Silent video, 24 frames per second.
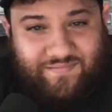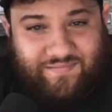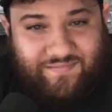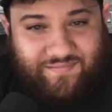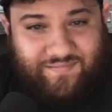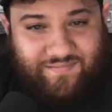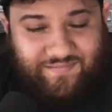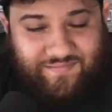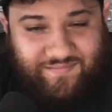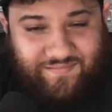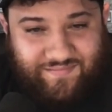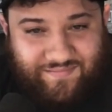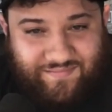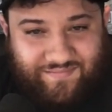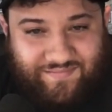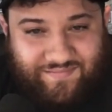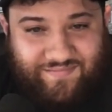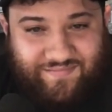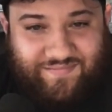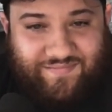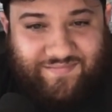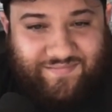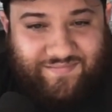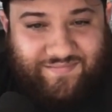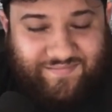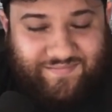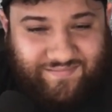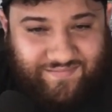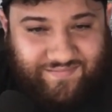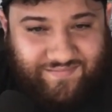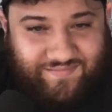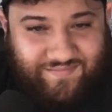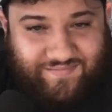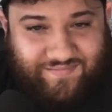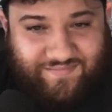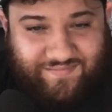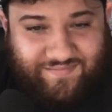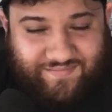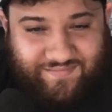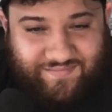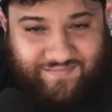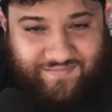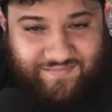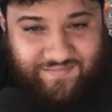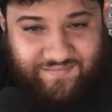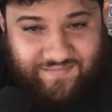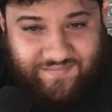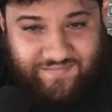
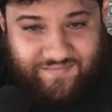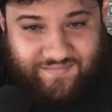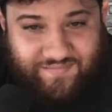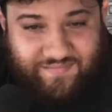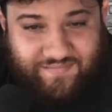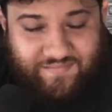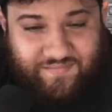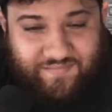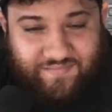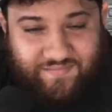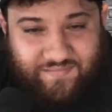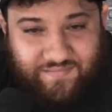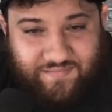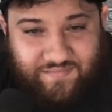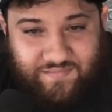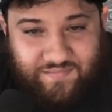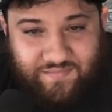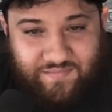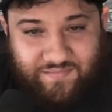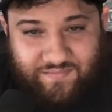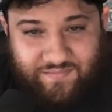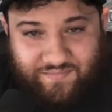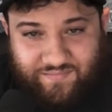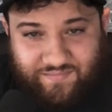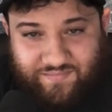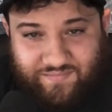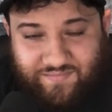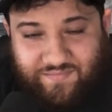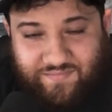(not speaking)